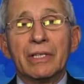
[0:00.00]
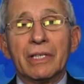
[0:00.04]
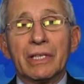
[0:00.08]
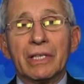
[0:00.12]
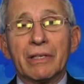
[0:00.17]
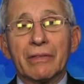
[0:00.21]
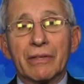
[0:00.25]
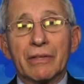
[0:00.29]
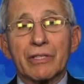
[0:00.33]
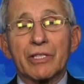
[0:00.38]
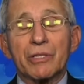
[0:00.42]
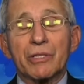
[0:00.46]

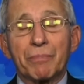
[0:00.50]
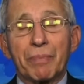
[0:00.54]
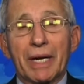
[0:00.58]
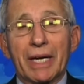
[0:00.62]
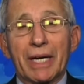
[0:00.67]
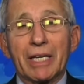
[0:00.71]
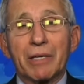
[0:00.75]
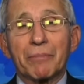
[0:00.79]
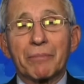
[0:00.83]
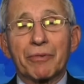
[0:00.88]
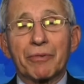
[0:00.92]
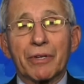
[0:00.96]
in the
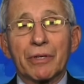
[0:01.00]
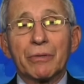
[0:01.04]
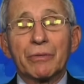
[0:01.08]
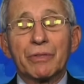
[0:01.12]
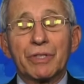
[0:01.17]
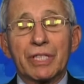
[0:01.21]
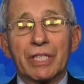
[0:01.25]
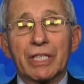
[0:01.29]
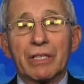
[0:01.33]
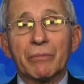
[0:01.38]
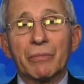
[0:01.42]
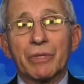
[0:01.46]
spike
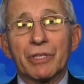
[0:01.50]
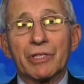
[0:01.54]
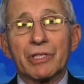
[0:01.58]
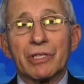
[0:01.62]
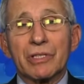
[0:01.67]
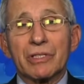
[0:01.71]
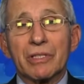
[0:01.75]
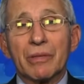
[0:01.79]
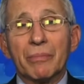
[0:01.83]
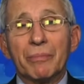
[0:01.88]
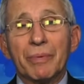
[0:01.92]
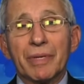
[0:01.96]
protein, which
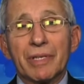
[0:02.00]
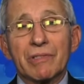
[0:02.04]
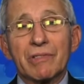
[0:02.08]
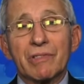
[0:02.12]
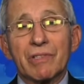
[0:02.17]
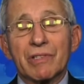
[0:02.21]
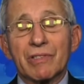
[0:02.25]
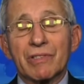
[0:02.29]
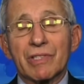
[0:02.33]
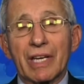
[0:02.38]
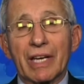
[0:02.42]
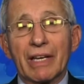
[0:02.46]
is the
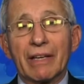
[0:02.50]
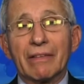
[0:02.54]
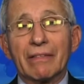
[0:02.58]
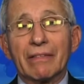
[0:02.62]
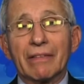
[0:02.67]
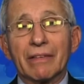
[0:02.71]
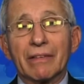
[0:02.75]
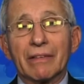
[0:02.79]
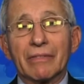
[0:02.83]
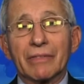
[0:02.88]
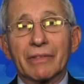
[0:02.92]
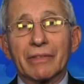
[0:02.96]
business
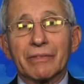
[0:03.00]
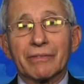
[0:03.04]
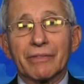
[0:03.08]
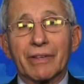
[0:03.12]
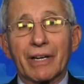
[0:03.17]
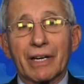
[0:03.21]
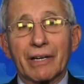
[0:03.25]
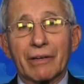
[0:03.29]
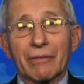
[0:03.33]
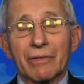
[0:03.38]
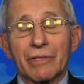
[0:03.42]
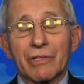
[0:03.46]
end of the
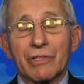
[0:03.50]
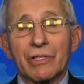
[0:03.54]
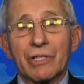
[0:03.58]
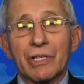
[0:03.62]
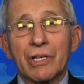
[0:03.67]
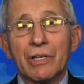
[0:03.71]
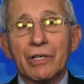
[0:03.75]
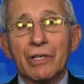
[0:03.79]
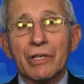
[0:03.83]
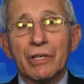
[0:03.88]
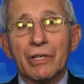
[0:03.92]
virus,